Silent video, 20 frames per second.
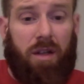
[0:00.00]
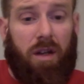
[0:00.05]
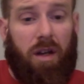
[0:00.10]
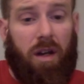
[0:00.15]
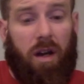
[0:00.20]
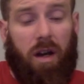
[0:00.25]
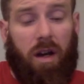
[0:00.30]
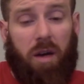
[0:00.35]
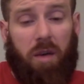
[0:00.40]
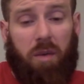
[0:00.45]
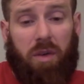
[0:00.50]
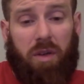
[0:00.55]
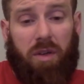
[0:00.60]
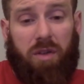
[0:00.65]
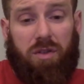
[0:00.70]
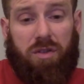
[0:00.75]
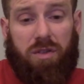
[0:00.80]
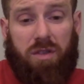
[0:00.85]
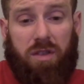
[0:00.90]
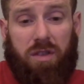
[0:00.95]
Um, I was
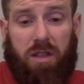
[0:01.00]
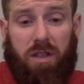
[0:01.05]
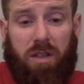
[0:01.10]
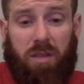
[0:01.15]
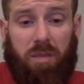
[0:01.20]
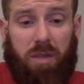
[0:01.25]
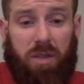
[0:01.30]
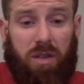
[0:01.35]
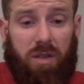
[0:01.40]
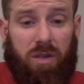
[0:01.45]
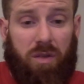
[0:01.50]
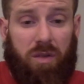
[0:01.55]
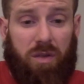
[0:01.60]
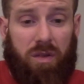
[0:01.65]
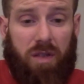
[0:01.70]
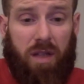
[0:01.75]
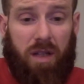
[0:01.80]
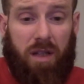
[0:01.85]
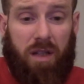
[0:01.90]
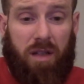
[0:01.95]
just a little bit too
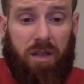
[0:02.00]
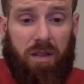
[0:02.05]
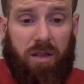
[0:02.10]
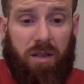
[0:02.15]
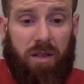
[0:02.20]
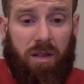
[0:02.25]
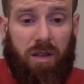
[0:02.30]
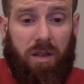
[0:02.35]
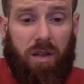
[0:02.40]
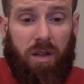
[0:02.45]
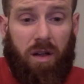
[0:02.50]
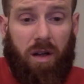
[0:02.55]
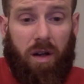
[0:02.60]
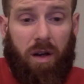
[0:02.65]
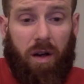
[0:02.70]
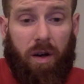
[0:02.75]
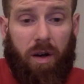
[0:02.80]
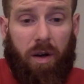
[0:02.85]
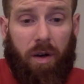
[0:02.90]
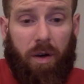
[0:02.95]
tired.
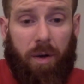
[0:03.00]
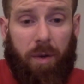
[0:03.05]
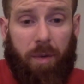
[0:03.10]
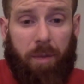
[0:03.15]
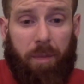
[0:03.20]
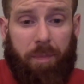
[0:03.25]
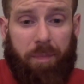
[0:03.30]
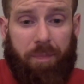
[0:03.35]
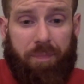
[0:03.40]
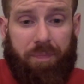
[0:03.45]
Um,